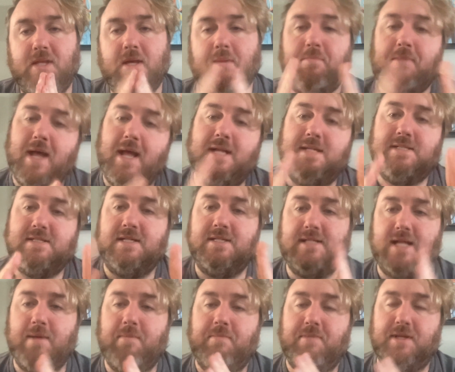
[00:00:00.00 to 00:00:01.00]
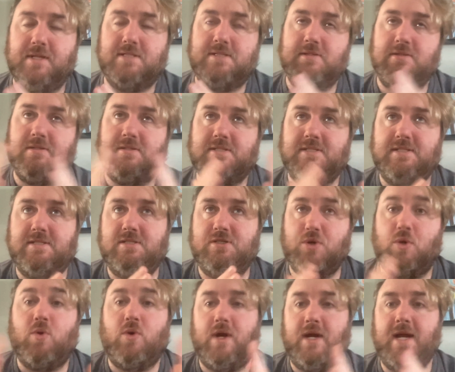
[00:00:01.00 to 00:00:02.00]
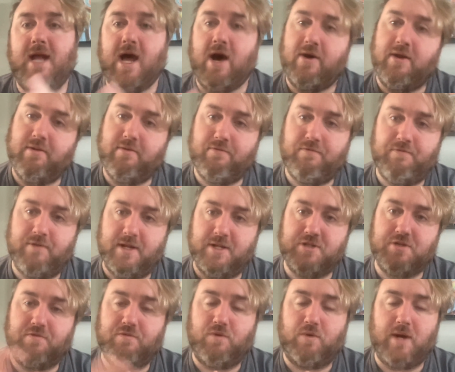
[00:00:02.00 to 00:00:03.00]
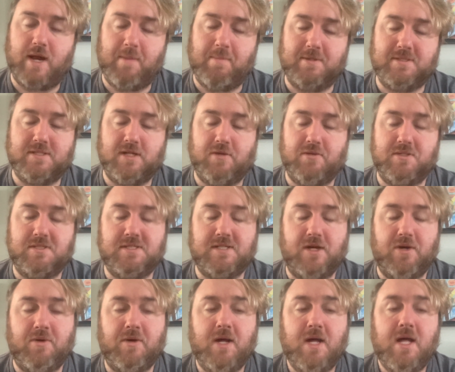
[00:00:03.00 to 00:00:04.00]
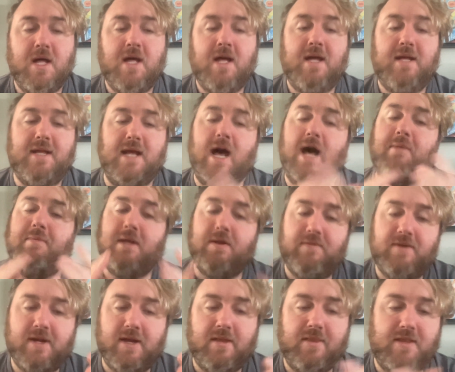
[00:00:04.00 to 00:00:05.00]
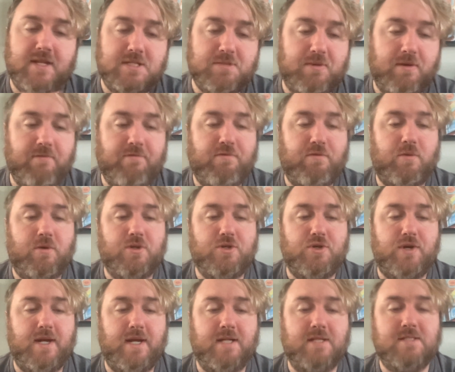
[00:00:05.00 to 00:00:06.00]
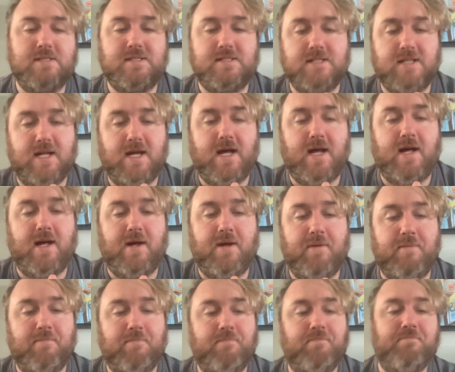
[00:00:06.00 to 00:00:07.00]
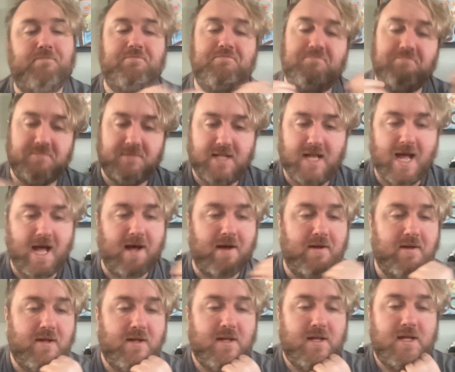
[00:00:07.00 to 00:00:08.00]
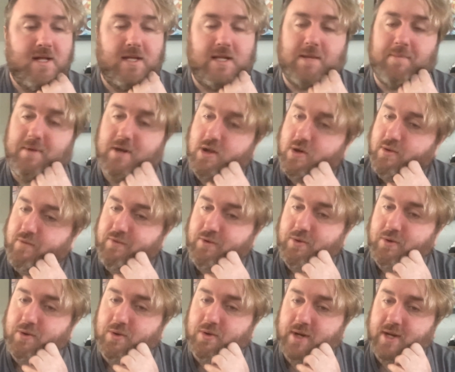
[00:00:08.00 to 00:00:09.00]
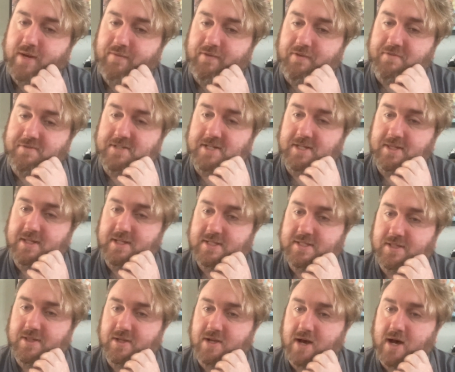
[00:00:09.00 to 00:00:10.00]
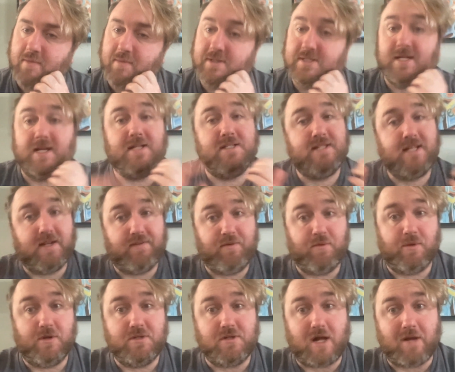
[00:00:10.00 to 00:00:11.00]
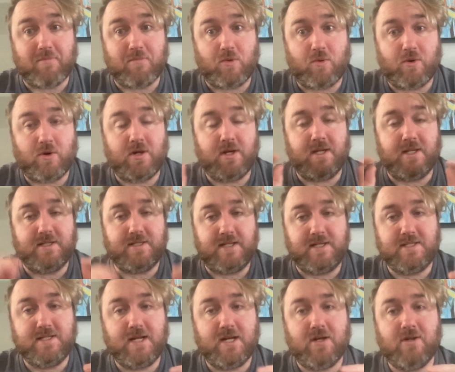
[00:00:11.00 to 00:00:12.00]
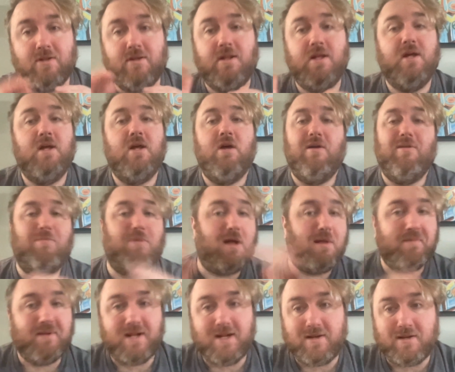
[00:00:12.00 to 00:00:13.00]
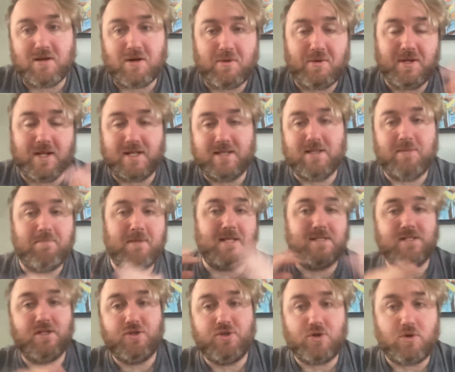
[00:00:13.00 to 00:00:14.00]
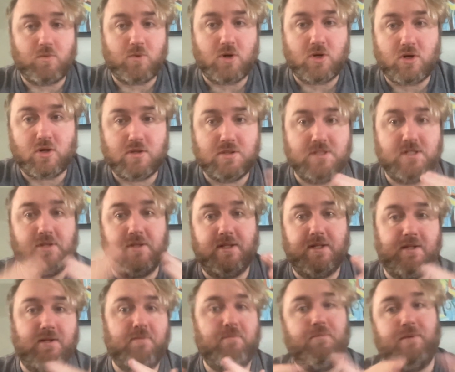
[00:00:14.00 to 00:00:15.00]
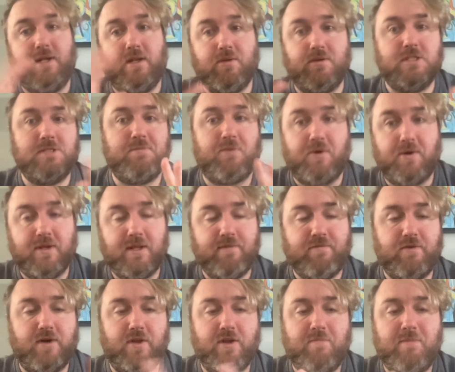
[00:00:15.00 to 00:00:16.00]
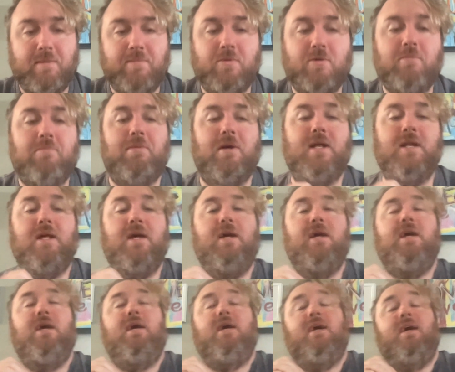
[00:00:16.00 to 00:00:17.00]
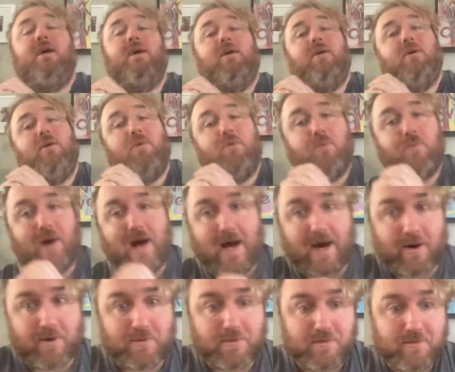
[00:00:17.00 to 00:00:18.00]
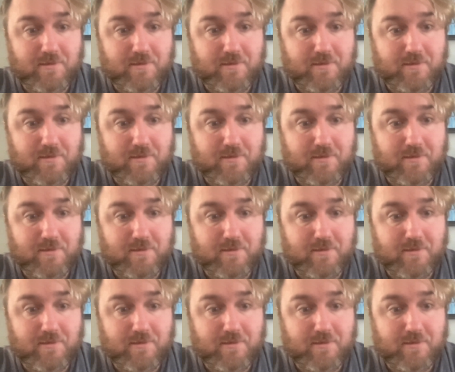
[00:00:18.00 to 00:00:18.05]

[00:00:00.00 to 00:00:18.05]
pace this story out into 4 episodes. So yeah, I'm giving it this one 4 drinks. Yeah, let me know if you agree, if you've seen this in the comments. Like I said, if you want to talk more in detail, probably need to go in like the messenger world so that we don't spoil it for other people. But wow.